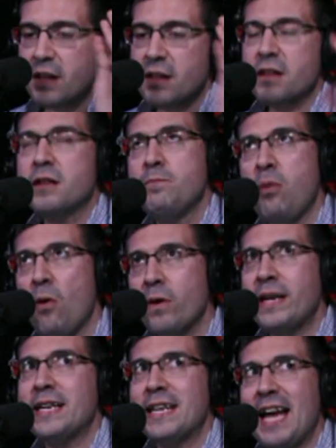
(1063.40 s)
The
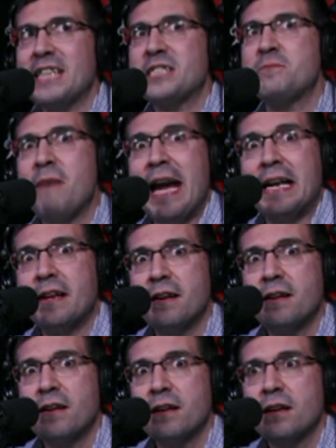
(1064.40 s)
point gets made.
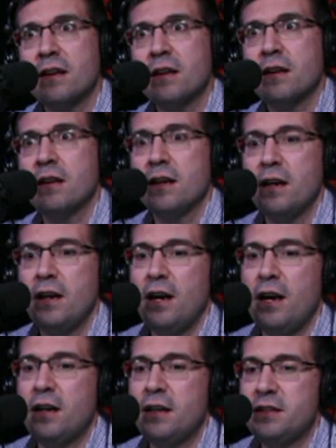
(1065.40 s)

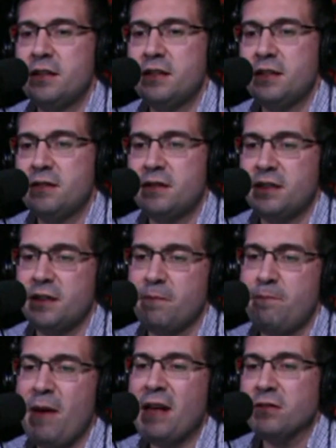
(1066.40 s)
The
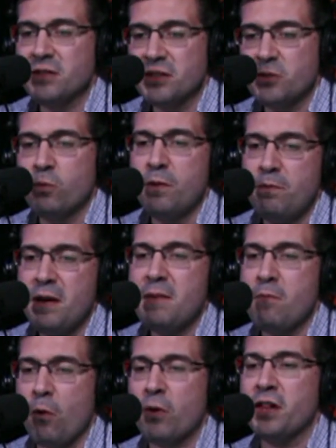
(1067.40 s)
Bills would be
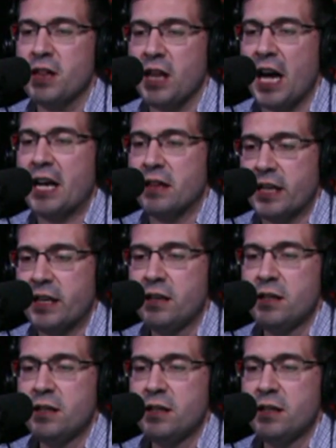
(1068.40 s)
more than likely,